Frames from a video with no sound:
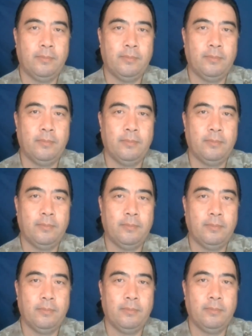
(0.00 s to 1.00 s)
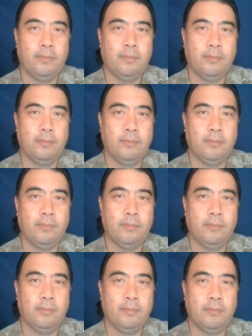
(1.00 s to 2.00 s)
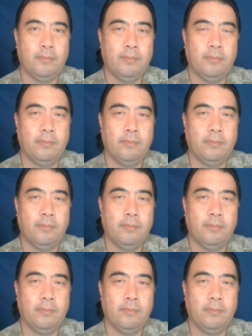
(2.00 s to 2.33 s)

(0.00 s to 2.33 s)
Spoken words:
[no speech]